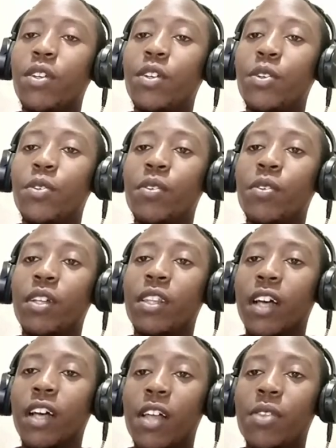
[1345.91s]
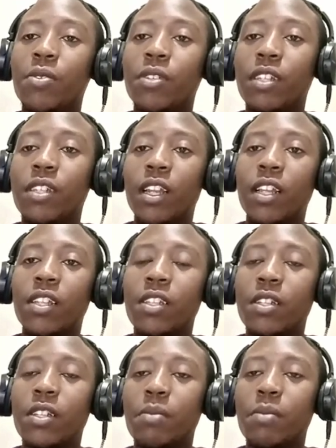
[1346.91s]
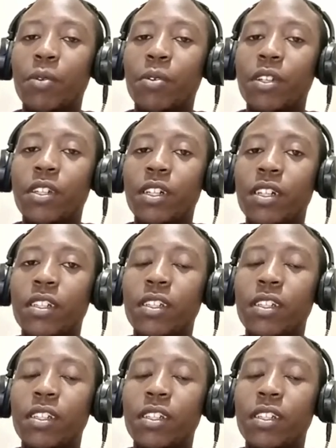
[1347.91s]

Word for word: Noah, the earth was cleansed by water.